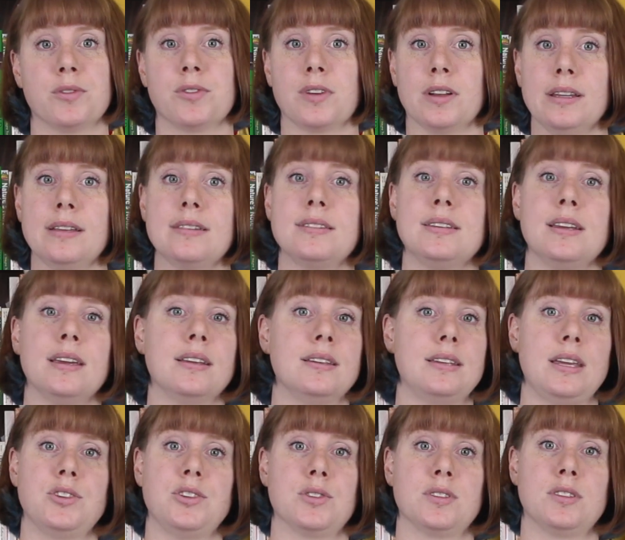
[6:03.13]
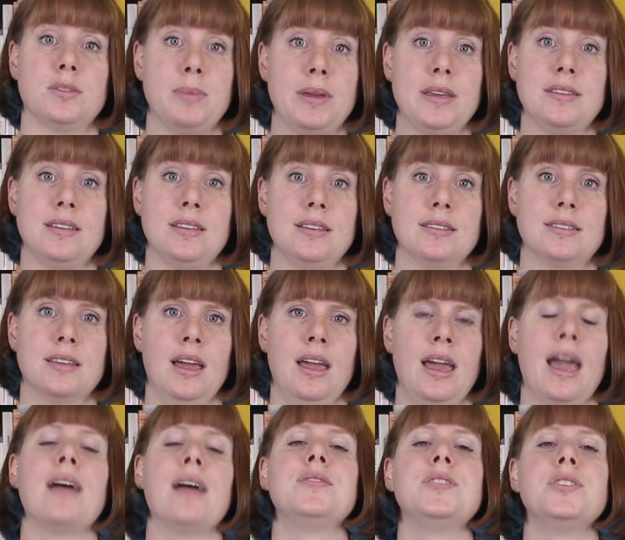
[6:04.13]
for listing endangered species,
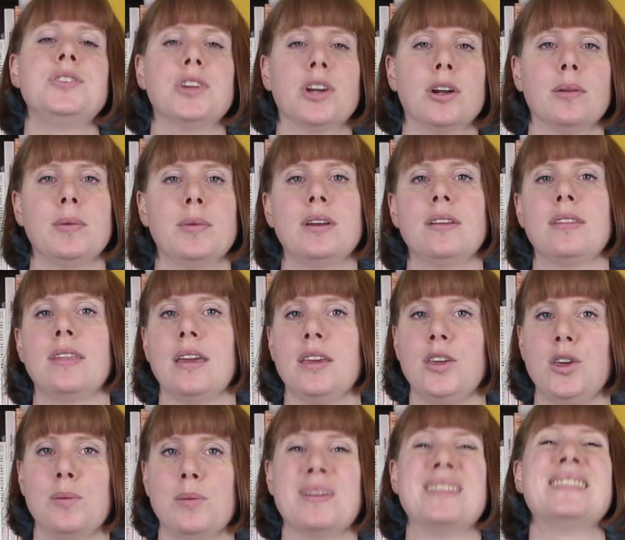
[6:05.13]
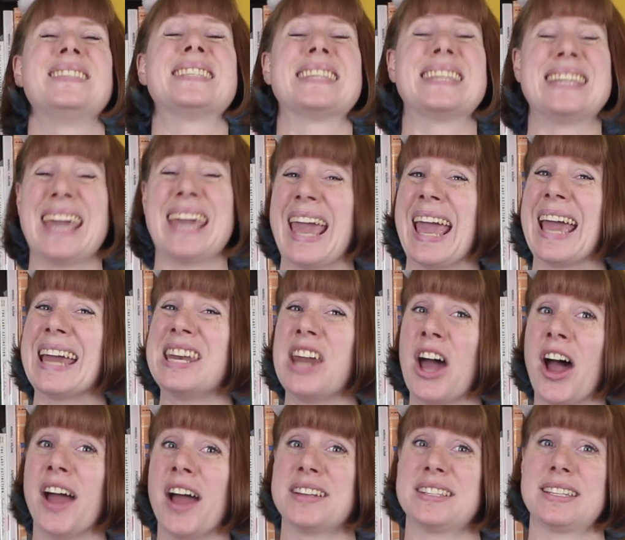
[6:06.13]
have determined that humans
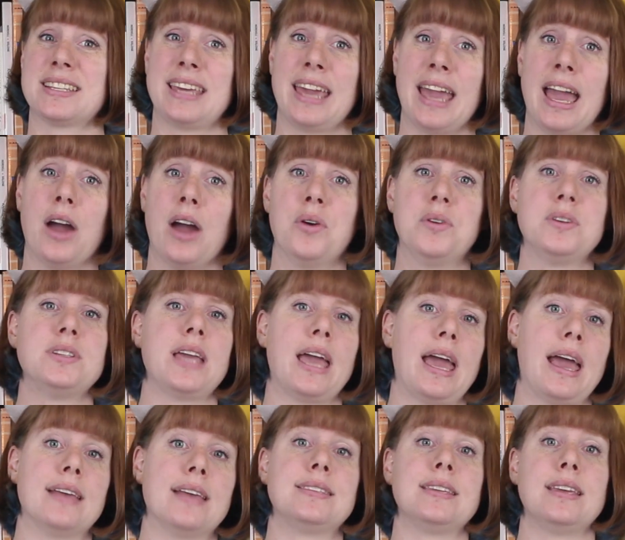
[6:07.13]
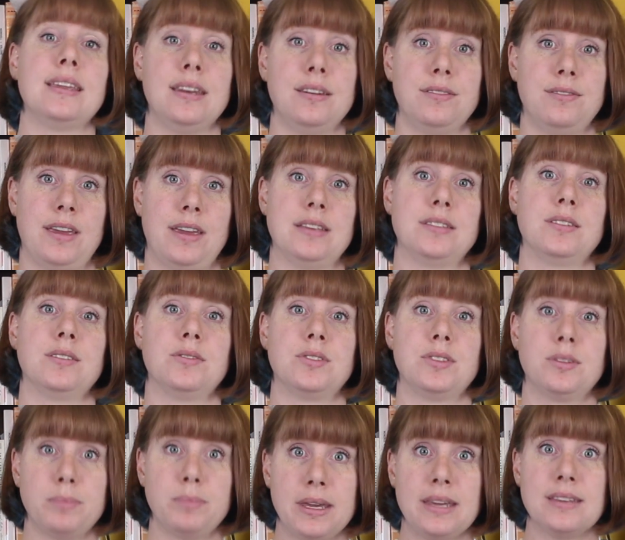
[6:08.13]
cannot count as an invasive
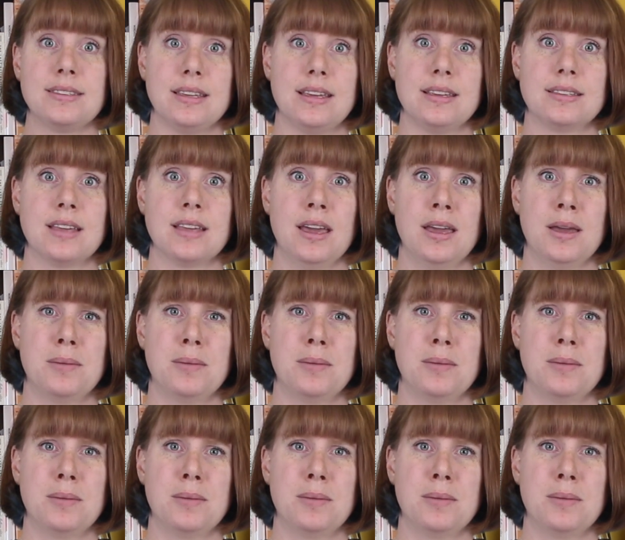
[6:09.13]
species.